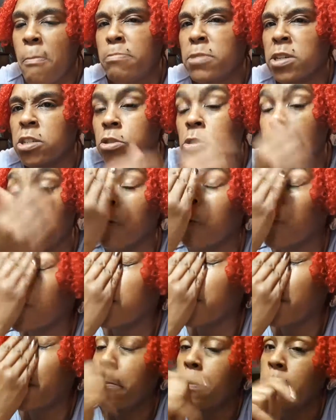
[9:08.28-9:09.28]
mix it all the way,
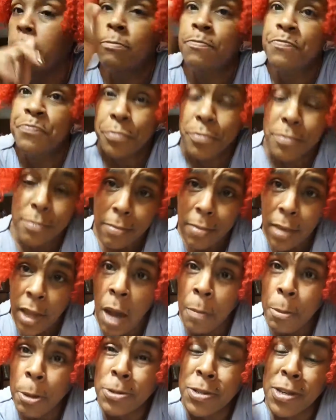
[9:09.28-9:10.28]
but I'm
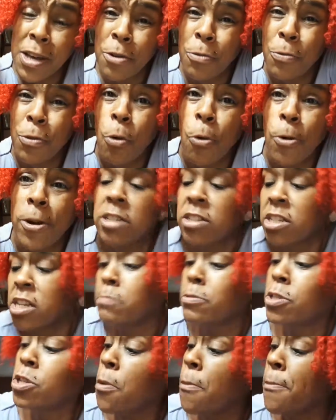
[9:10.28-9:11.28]
almost out of recording time,
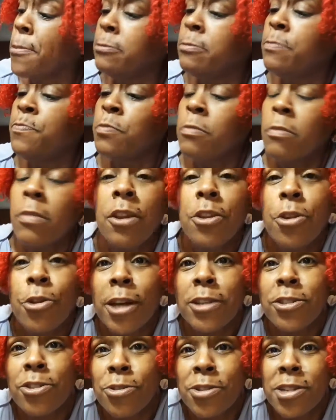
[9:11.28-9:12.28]
so you
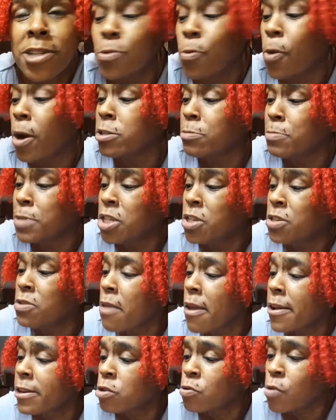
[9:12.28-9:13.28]
guys don't need to watch me
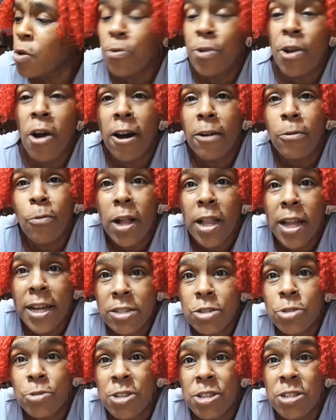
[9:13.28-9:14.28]
drone on while I
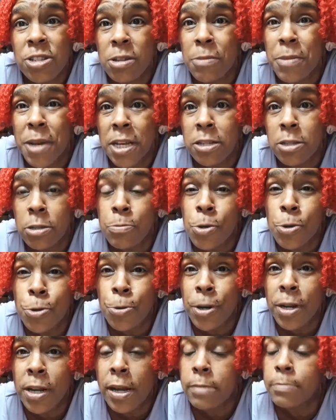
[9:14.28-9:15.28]
do this to make it smoother
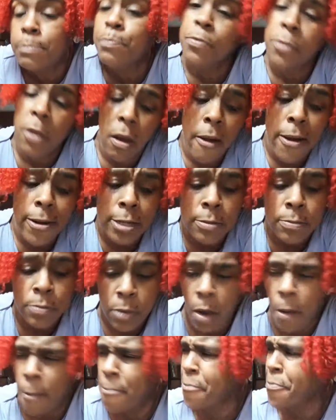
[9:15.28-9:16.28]
again.
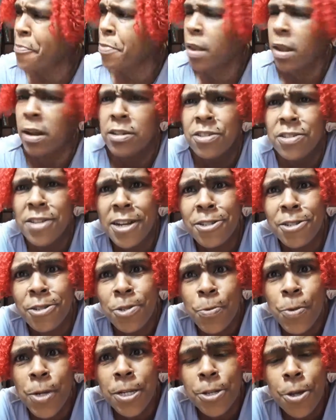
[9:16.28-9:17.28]
Hmm, it's nice and
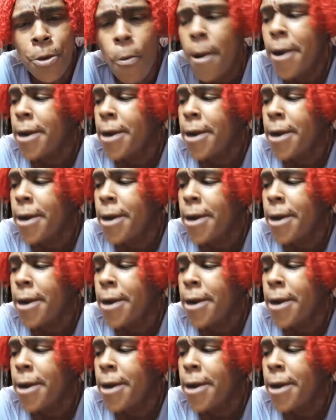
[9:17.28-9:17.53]
sweet too.